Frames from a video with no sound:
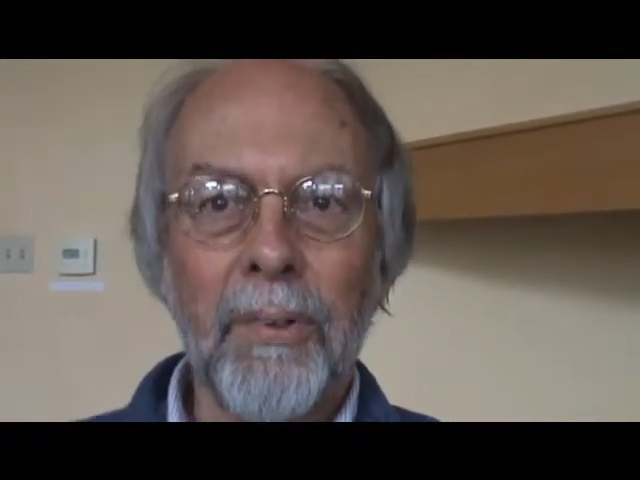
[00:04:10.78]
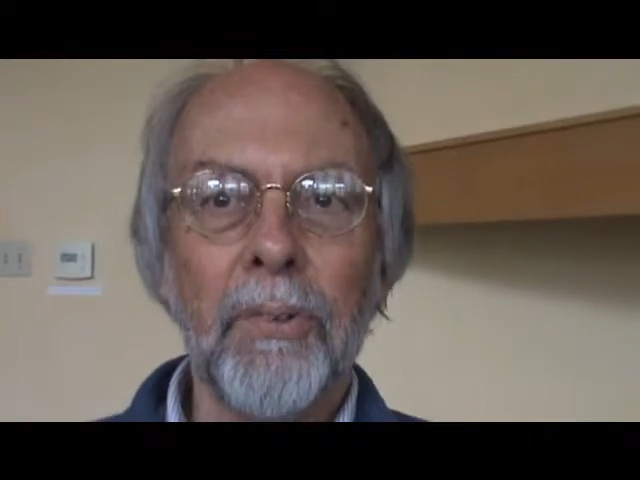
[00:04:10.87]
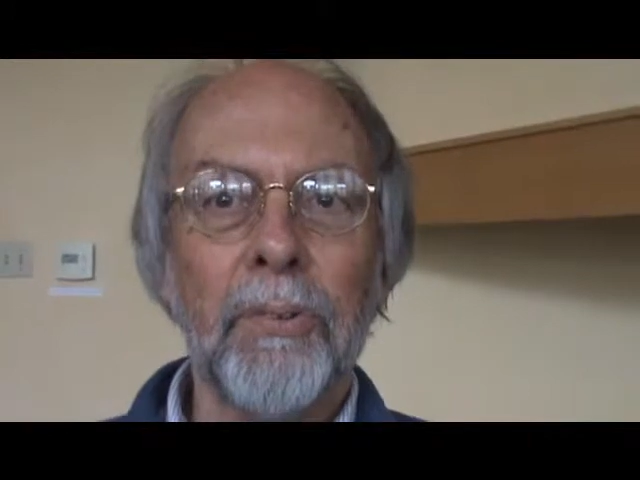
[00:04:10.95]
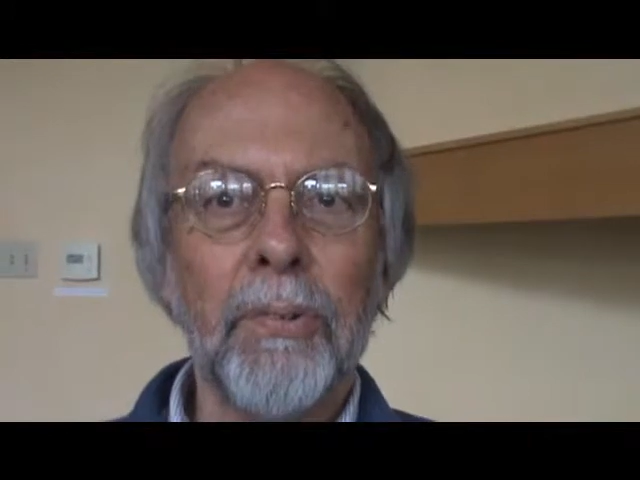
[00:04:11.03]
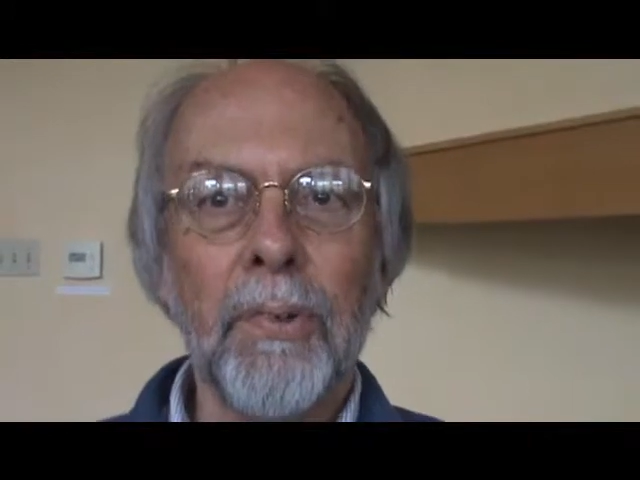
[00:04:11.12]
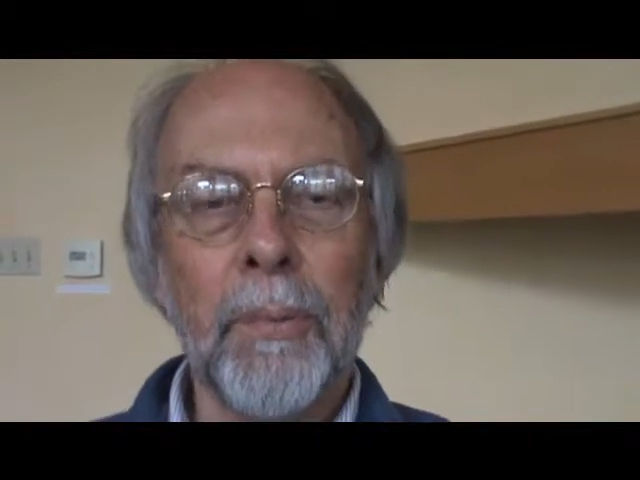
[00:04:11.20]
a very
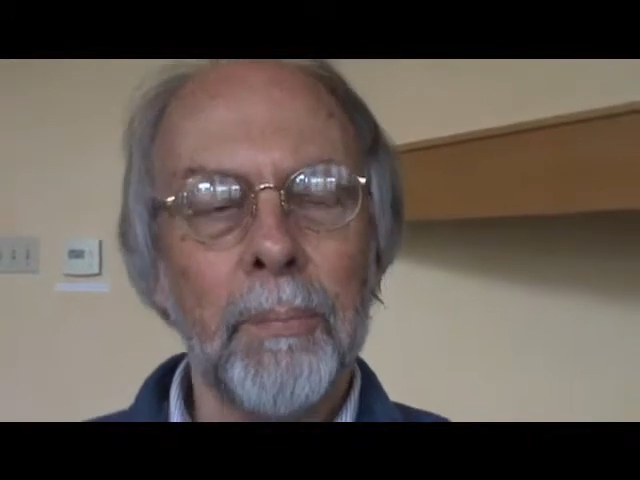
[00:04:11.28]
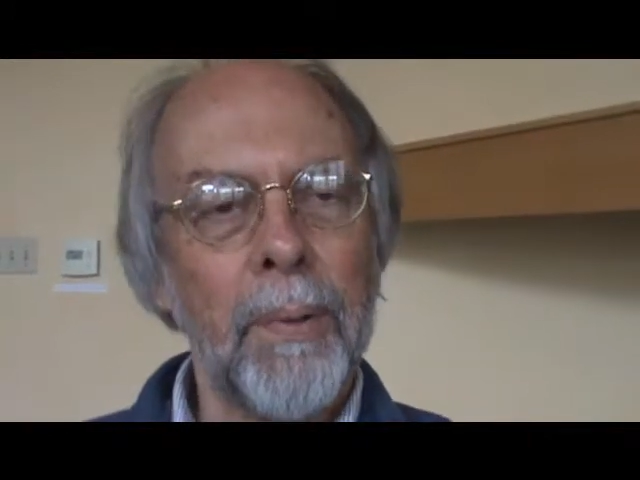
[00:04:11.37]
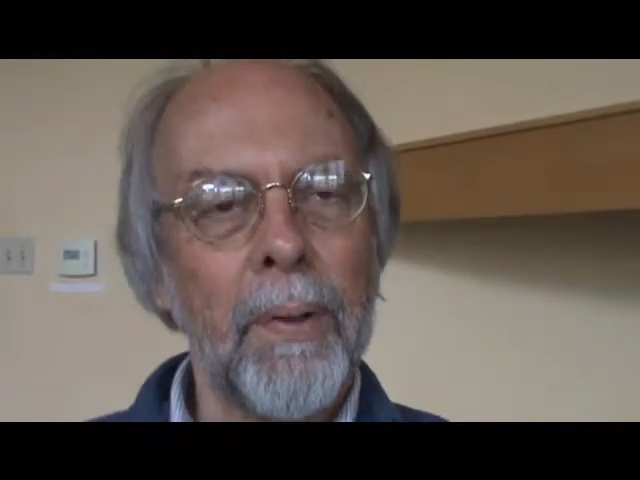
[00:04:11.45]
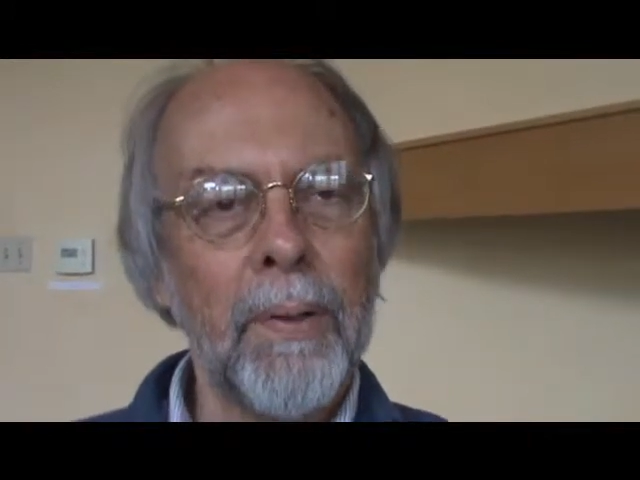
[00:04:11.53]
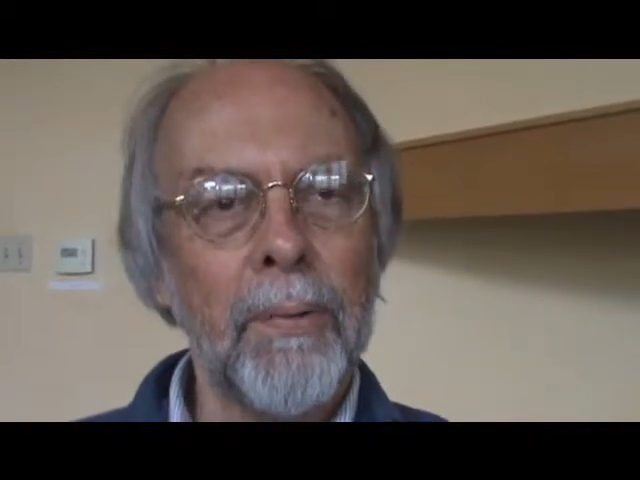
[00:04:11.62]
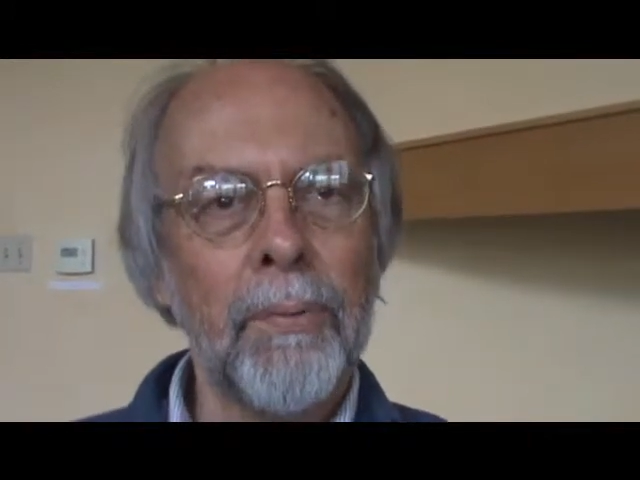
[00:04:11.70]
strong
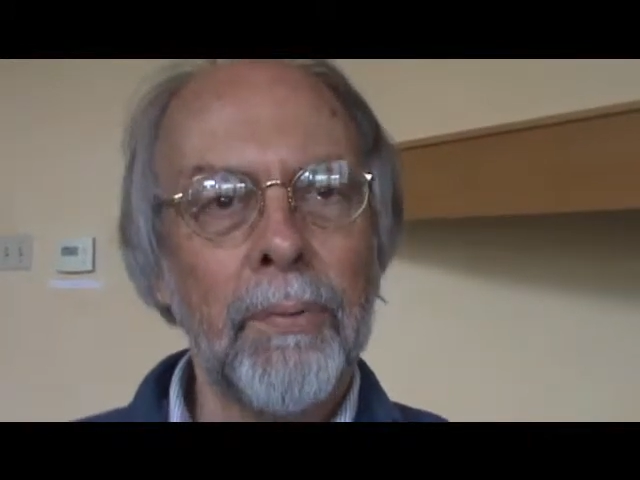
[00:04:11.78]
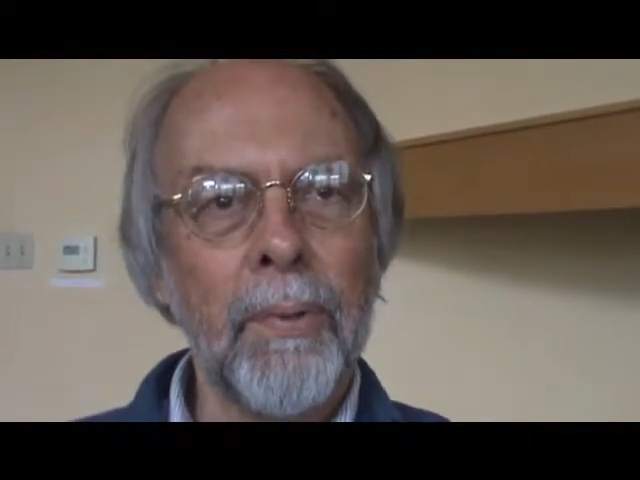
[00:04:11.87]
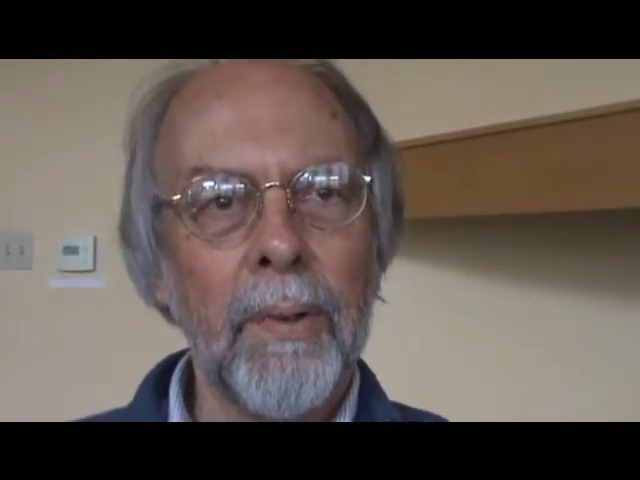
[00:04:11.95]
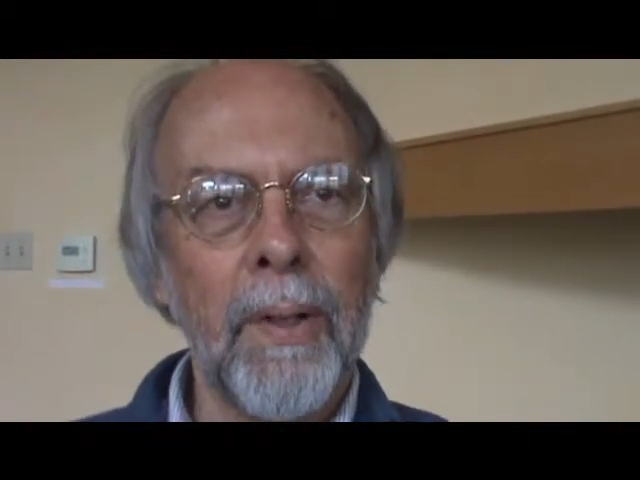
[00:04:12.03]
part of the